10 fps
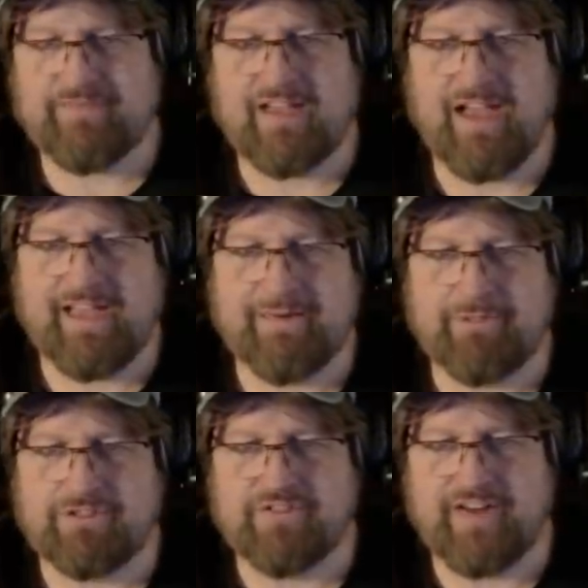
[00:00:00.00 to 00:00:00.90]
high end
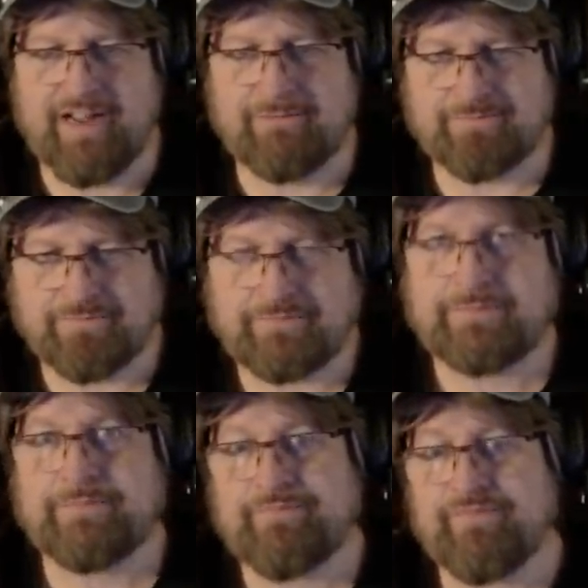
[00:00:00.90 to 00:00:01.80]
boost for now,
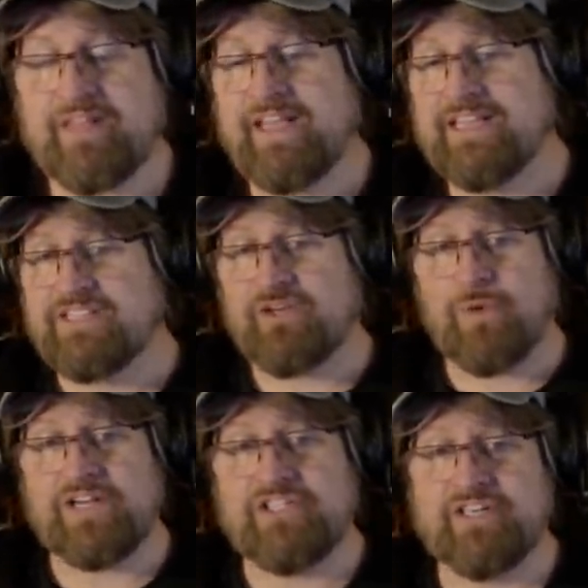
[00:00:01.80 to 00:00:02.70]
is the
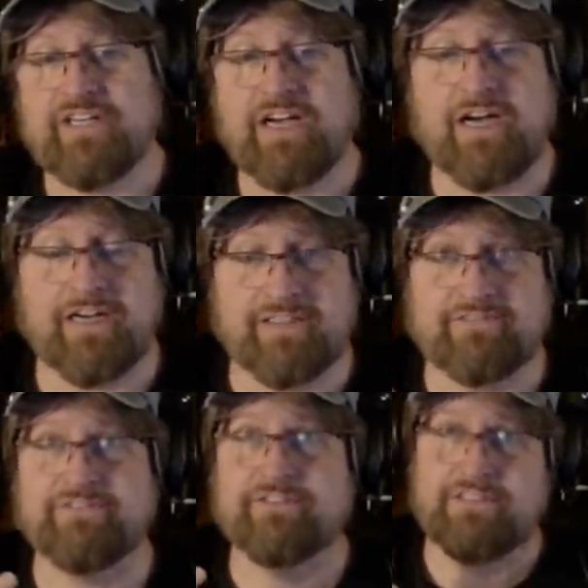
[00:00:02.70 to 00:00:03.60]
question
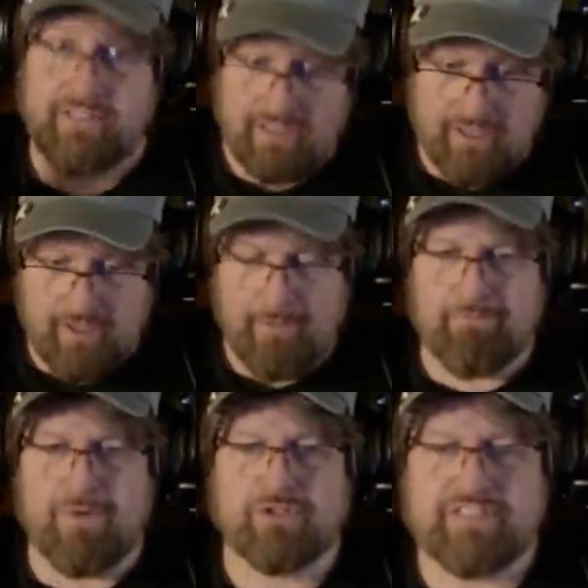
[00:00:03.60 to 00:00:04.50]
of
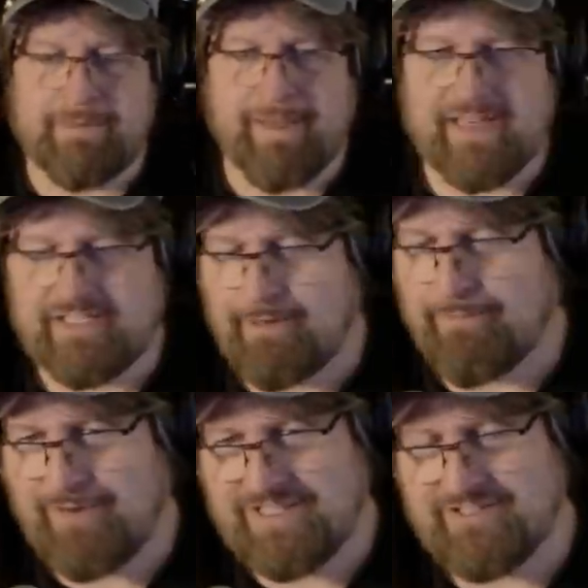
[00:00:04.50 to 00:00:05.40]
multi-band
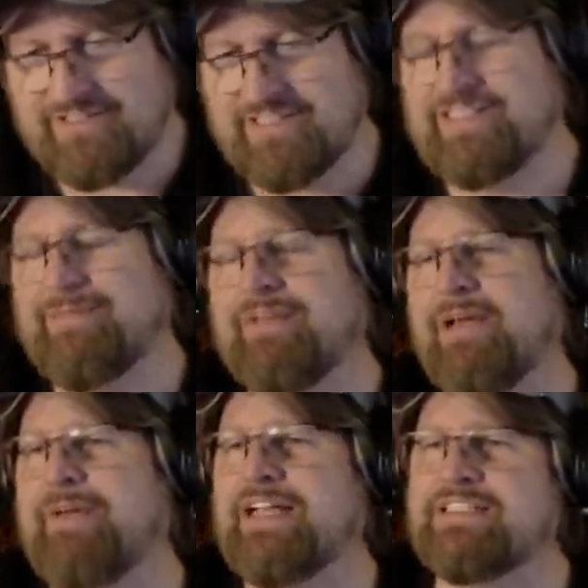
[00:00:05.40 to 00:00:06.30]
compressors. It's something
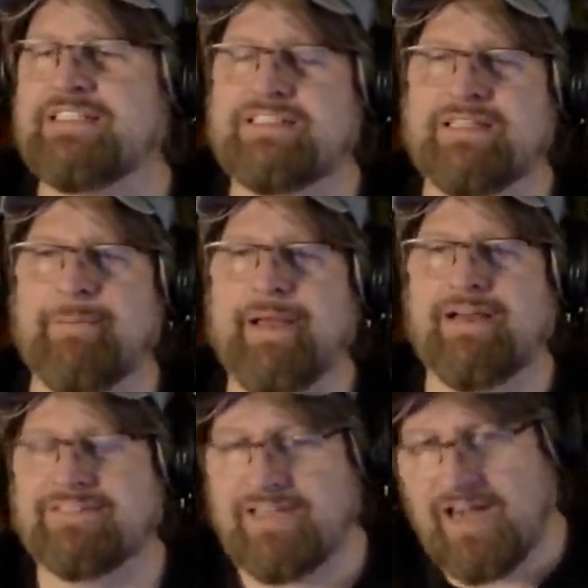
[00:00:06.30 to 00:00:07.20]
I'm asked
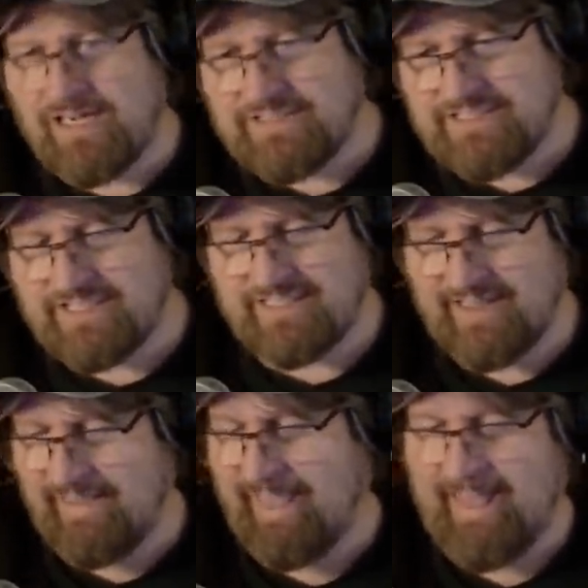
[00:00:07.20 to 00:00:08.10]
about
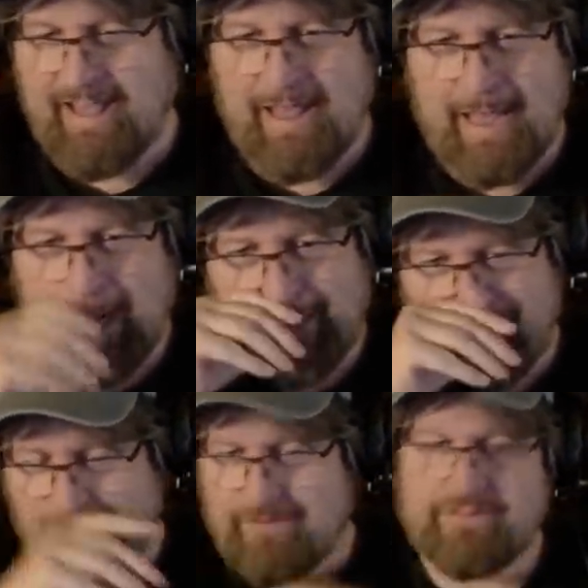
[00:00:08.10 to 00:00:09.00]
constantly
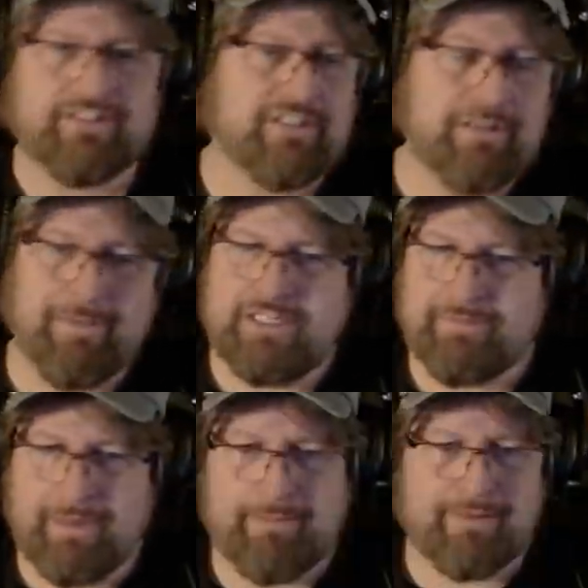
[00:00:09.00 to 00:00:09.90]
And there, there's a bunch
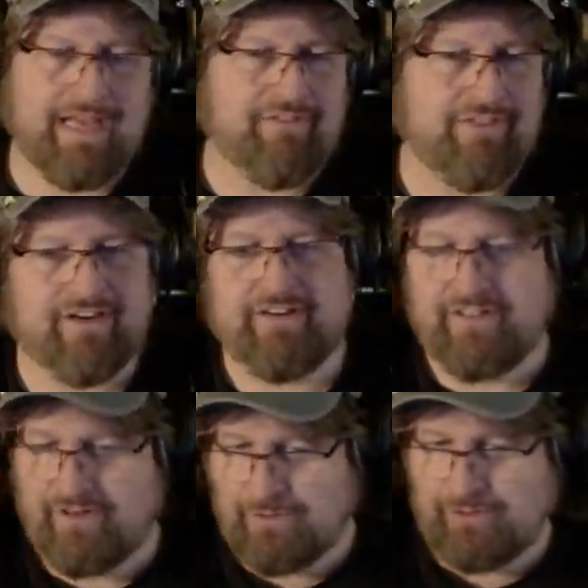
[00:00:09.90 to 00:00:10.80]
of people out there,
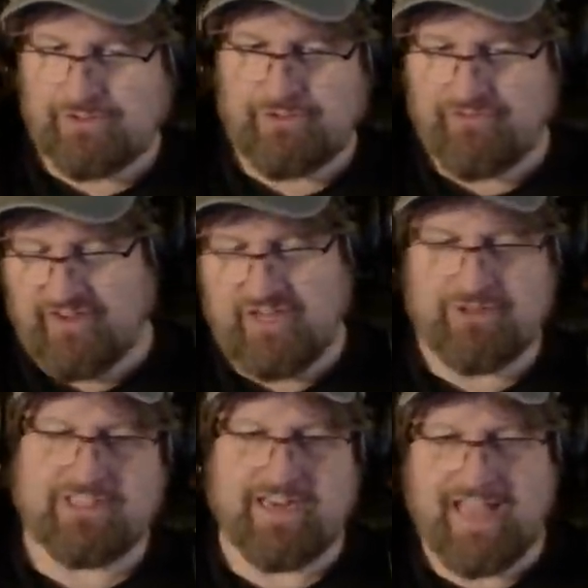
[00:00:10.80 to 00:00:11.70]
you know, who do
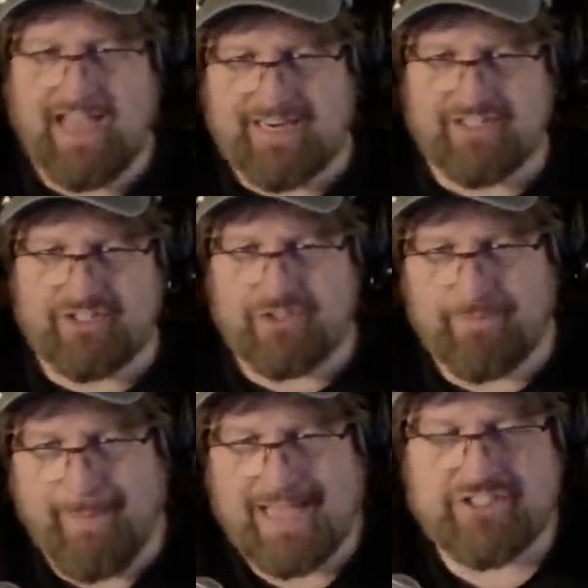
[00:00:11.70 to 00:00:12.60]
videos on how to
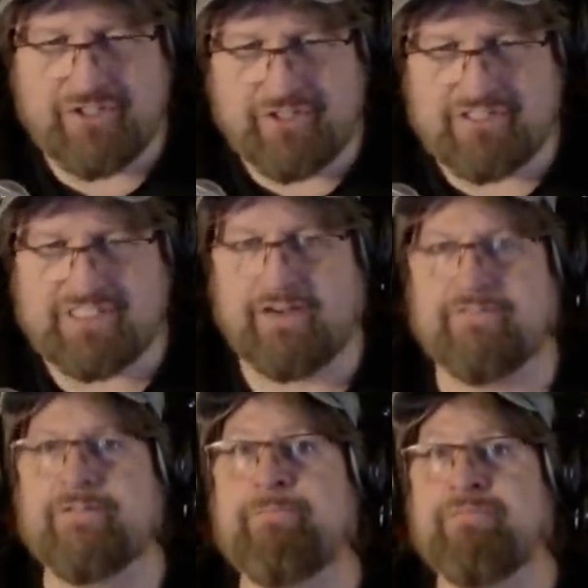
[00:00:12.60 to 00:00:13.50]
master yourself